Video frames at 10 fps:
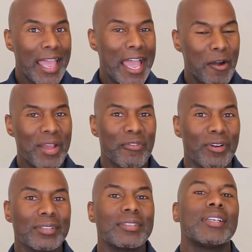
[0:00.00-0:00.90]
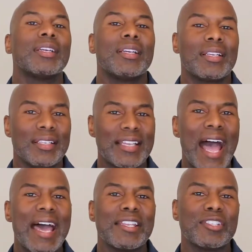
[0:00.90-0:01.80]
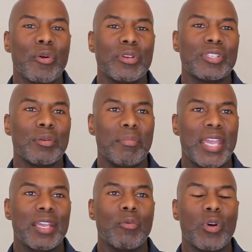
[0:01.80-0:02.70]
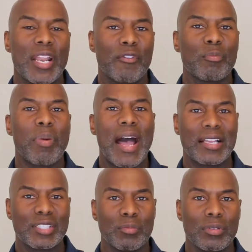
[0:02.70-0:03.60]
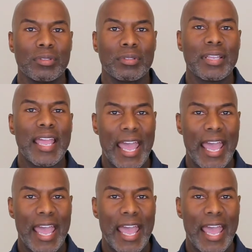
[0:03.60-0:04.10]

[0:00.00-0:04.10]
However, God is going to make whatever possible